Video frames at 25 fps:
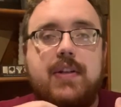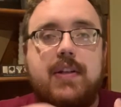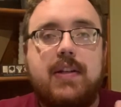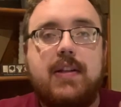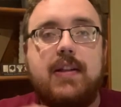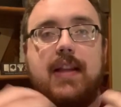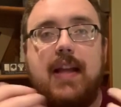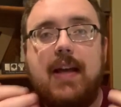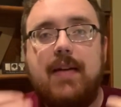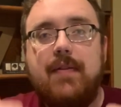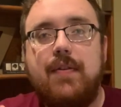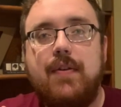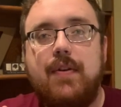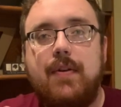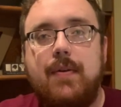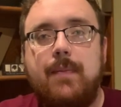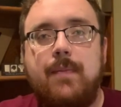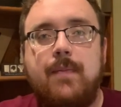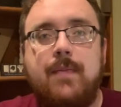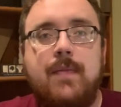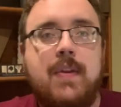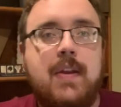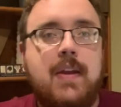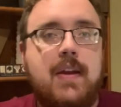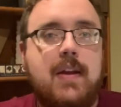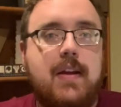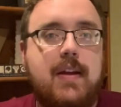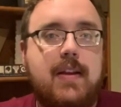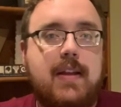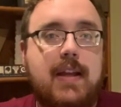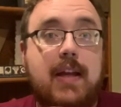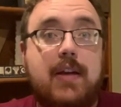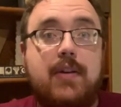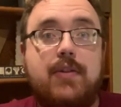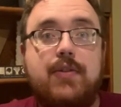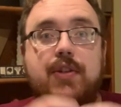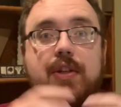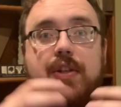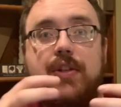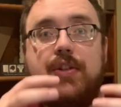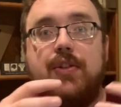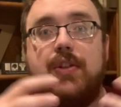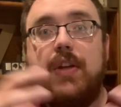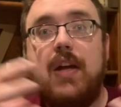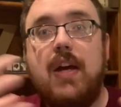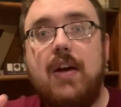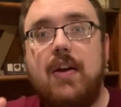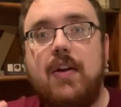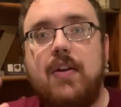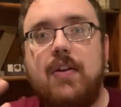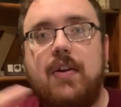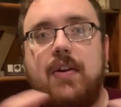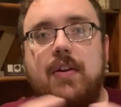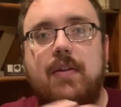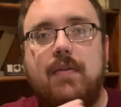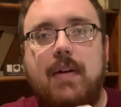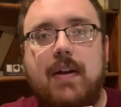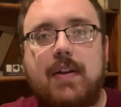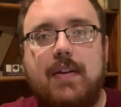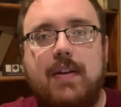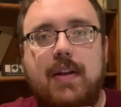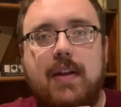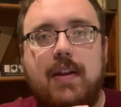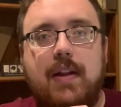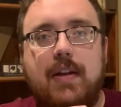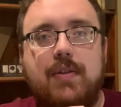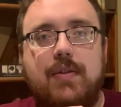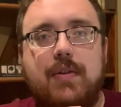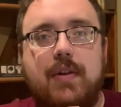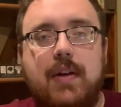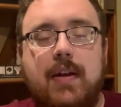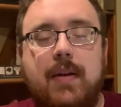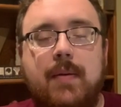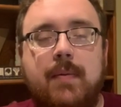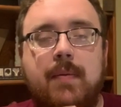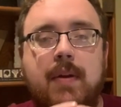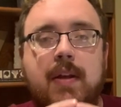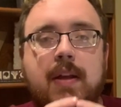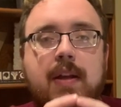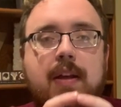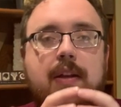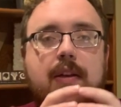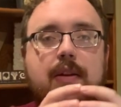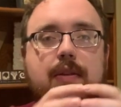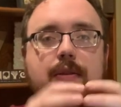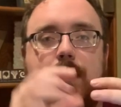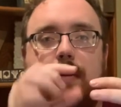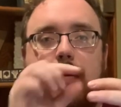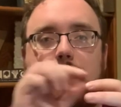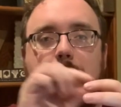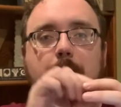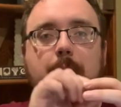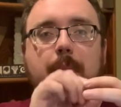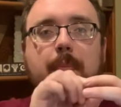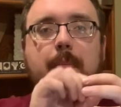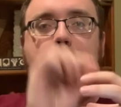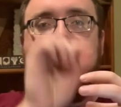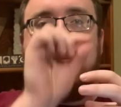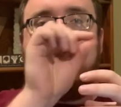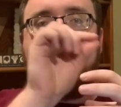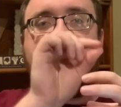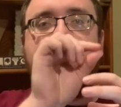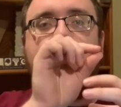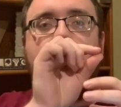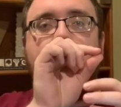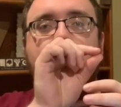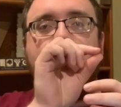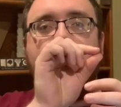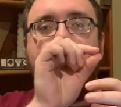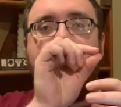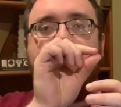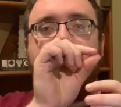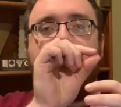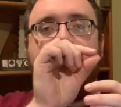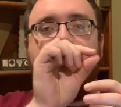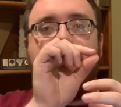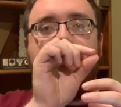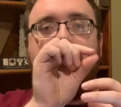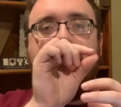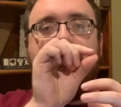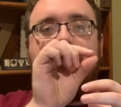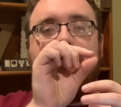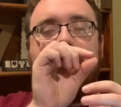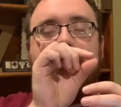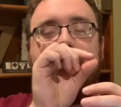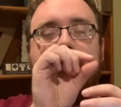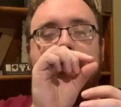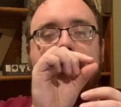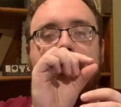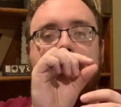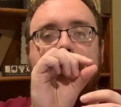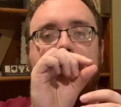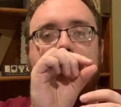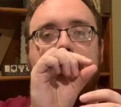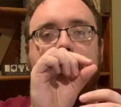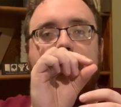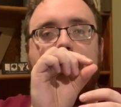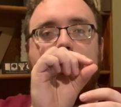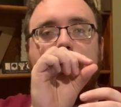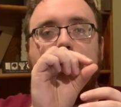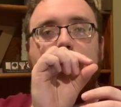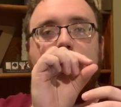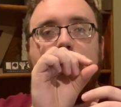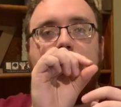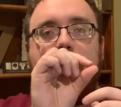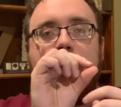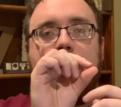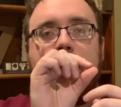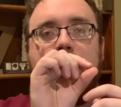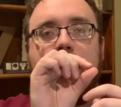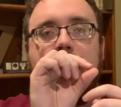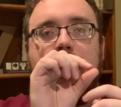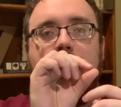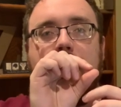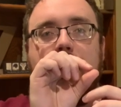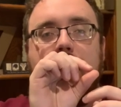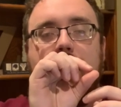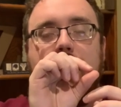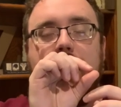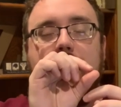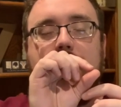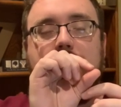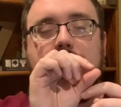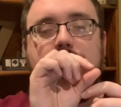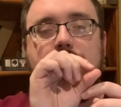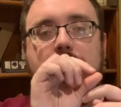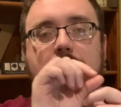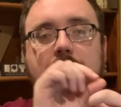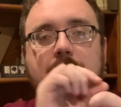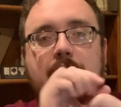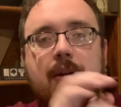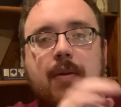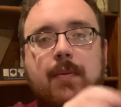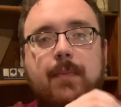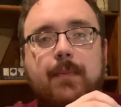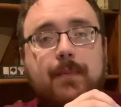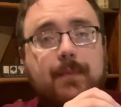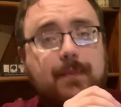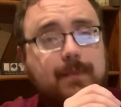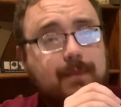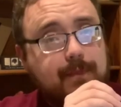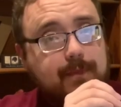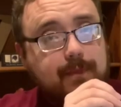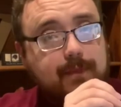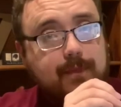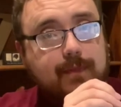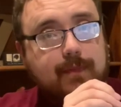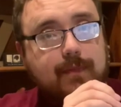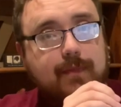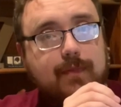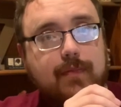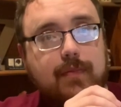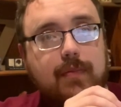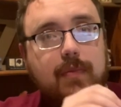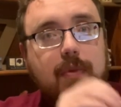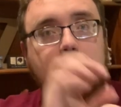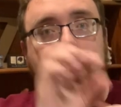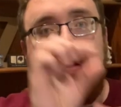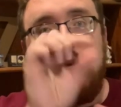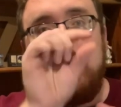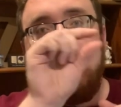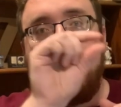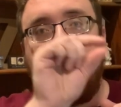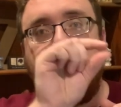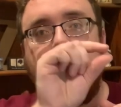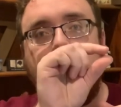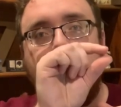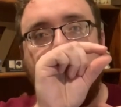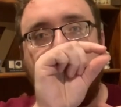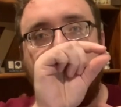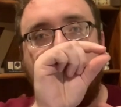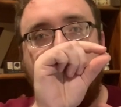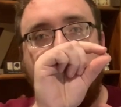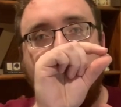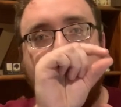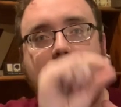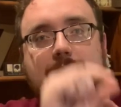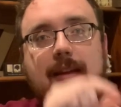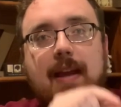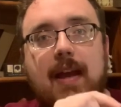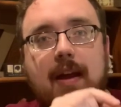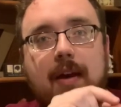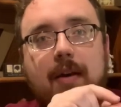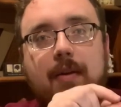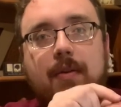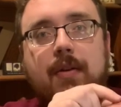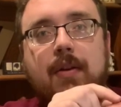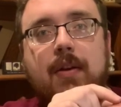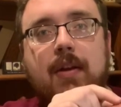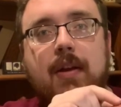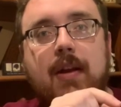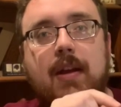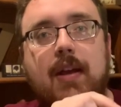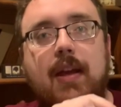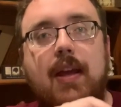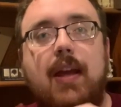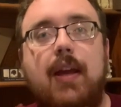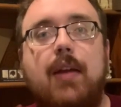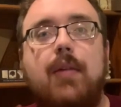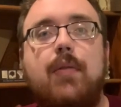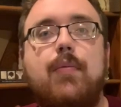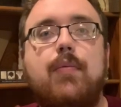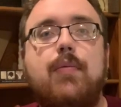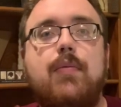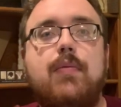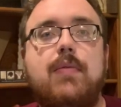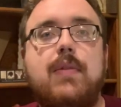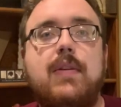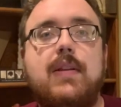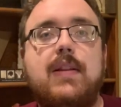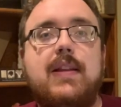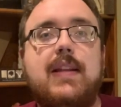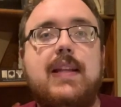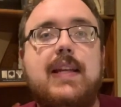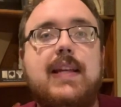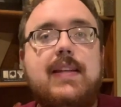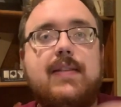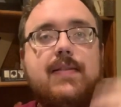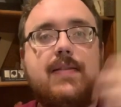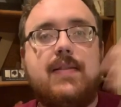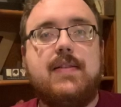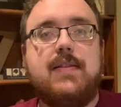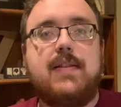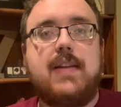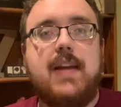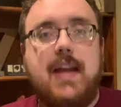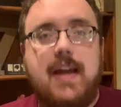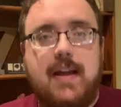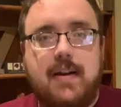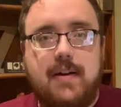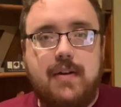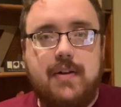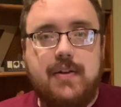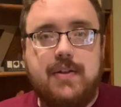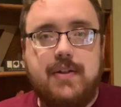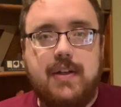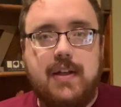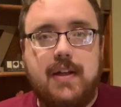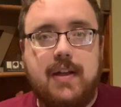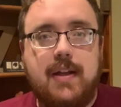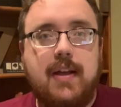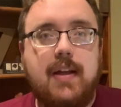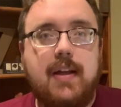level, the energy shell all around the electron. So it bumps it up one. And then when that electron goes back down, it releases energy,